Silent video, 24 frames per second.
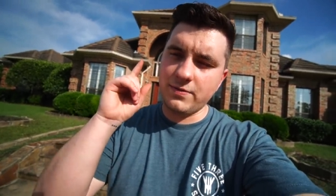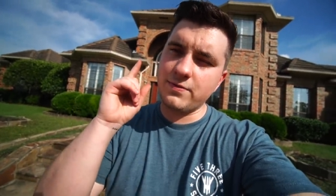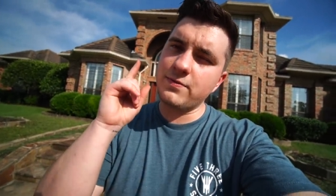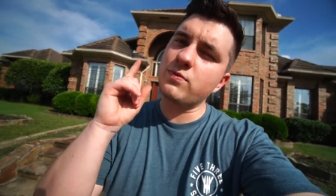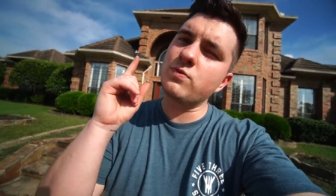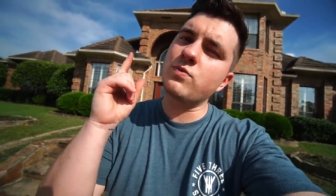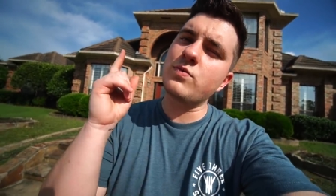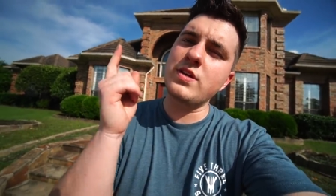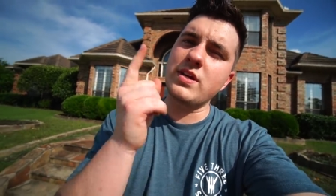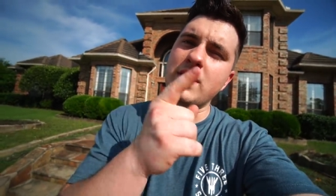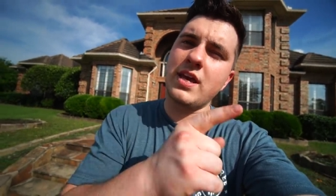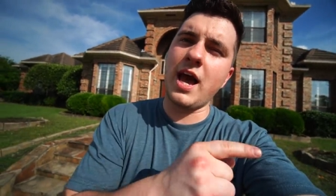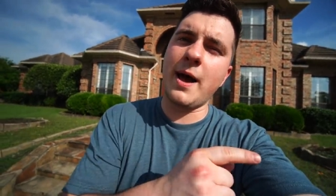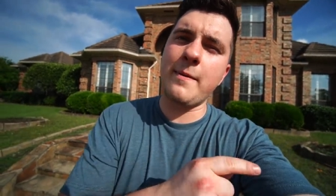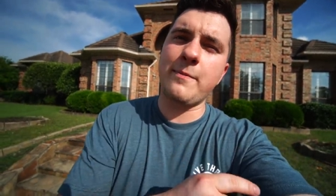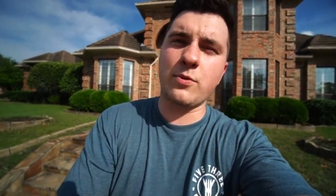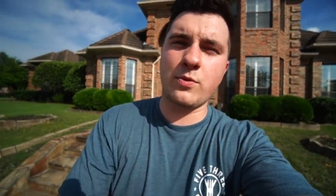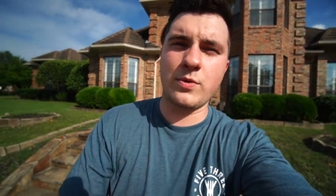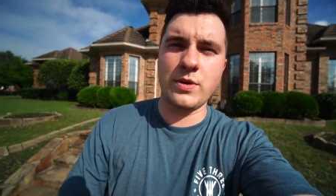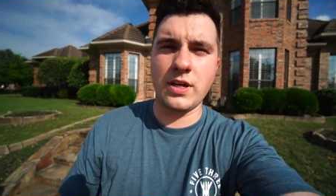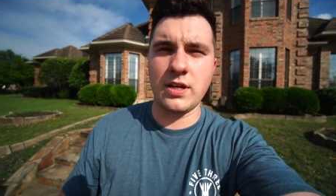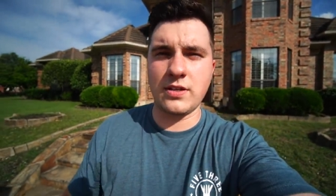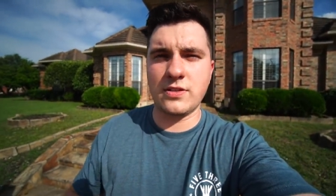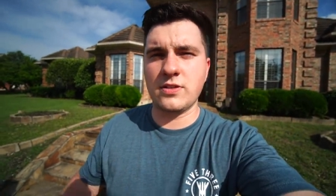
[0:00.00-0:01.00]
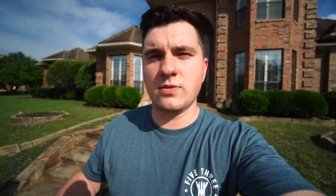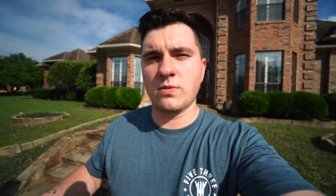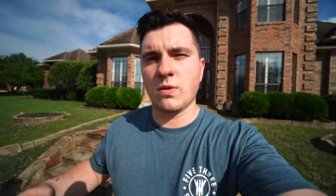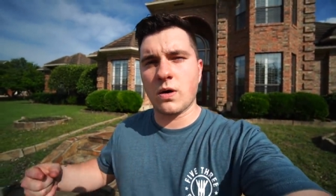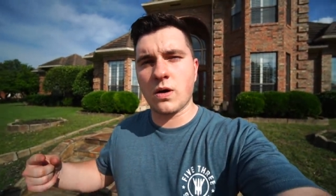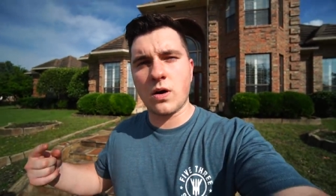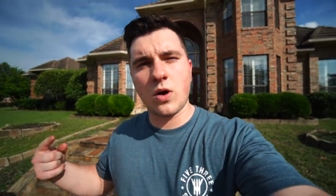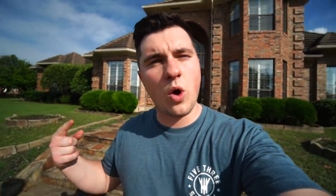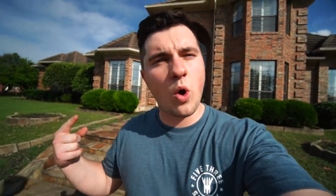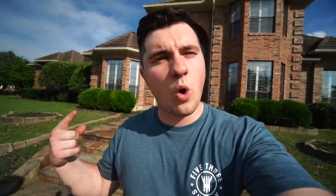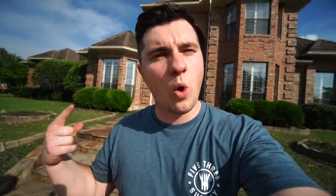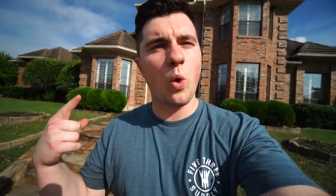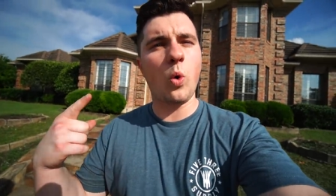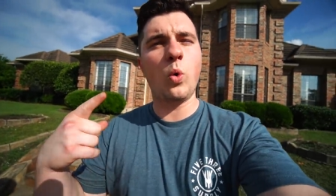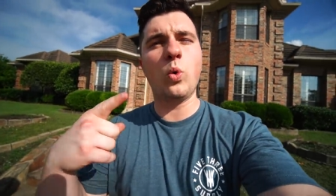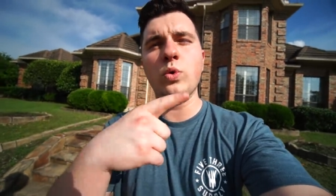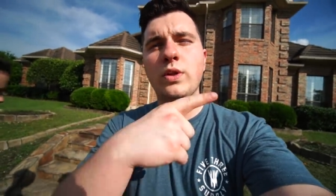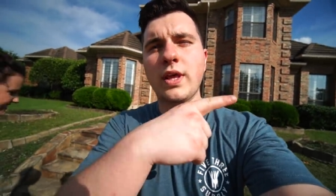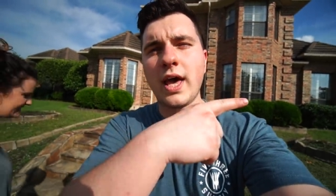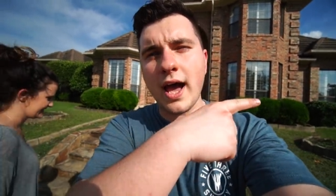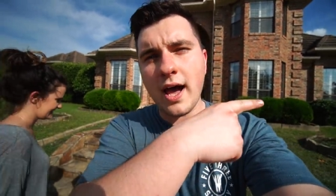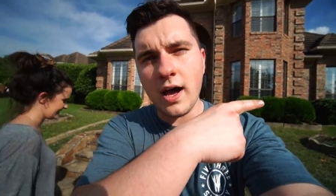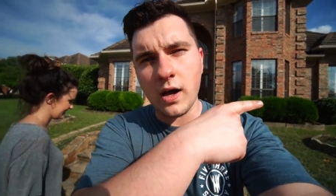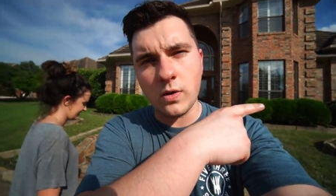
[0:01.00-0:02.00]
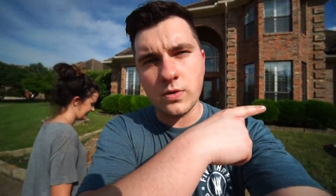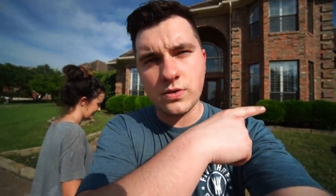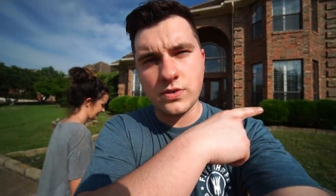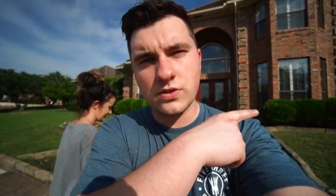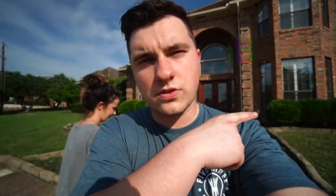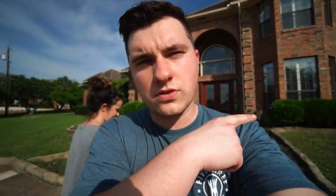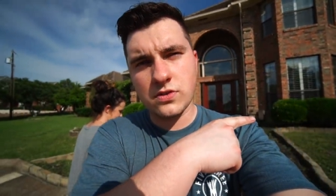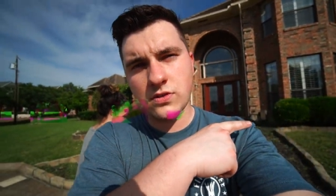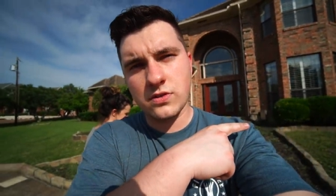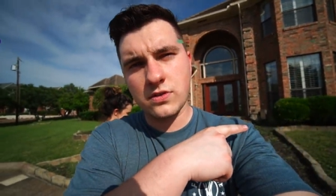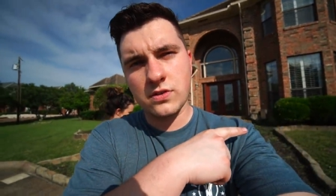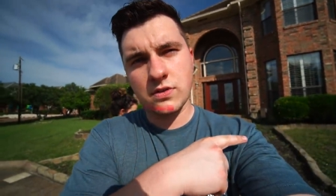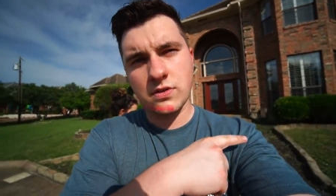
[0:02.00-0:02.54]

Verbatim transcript: recap when we get to our old house.